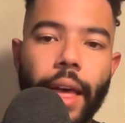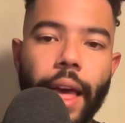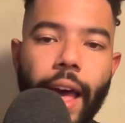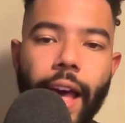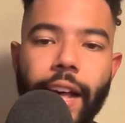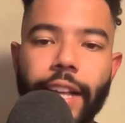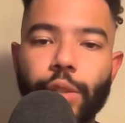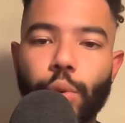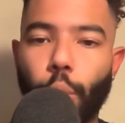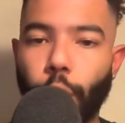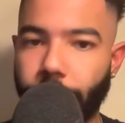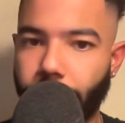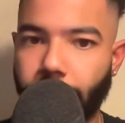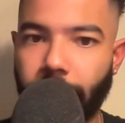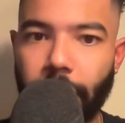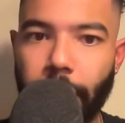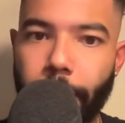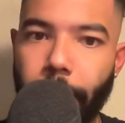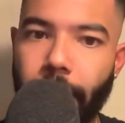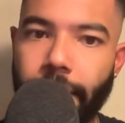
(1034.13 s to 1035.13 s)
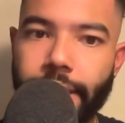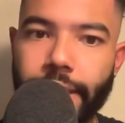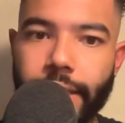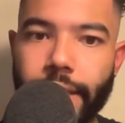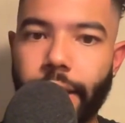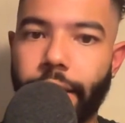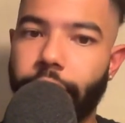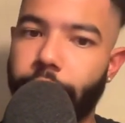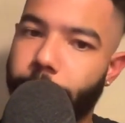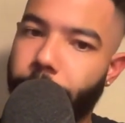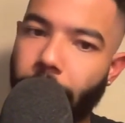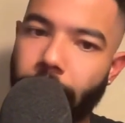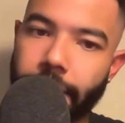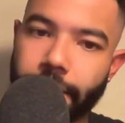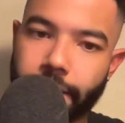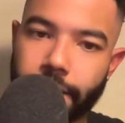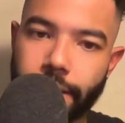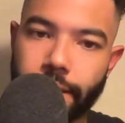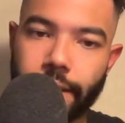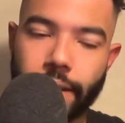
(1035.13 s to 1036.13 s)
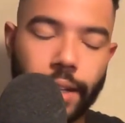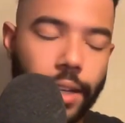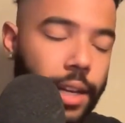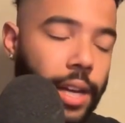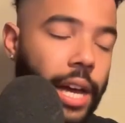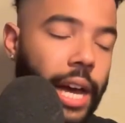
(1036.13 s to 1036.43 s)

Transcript: as what the D-backs did this past season.